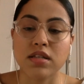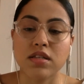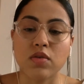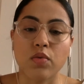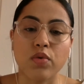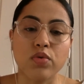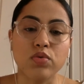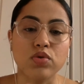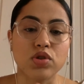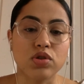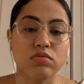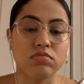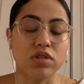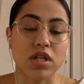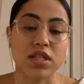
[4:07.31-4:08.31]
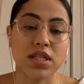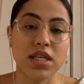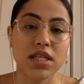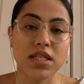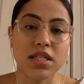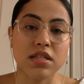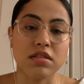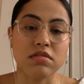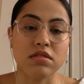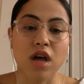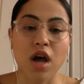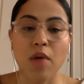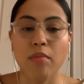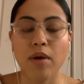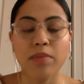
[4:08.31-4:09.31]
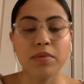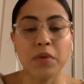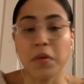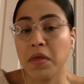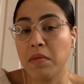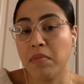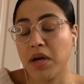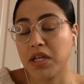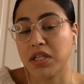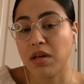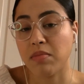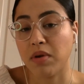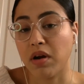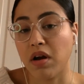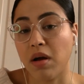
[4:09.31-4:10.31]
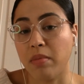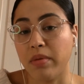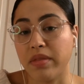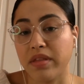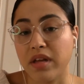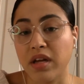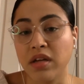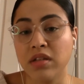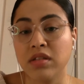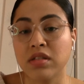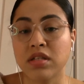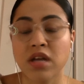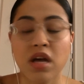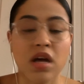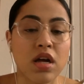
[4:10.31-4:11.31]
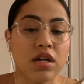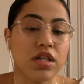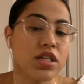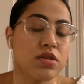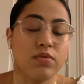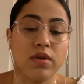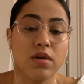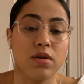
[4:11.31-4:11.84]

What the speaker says: Someone who just listens probably only picks up on a couple things, doesn't